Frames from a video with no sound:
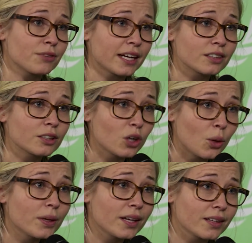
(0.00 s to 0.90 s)
effect on
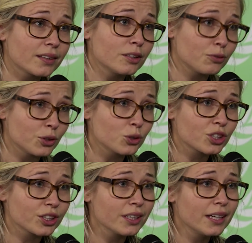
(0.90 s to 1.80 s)
global health in the
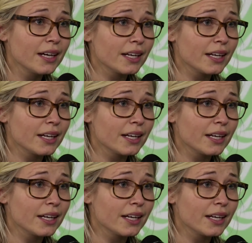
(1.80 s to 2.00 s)
future.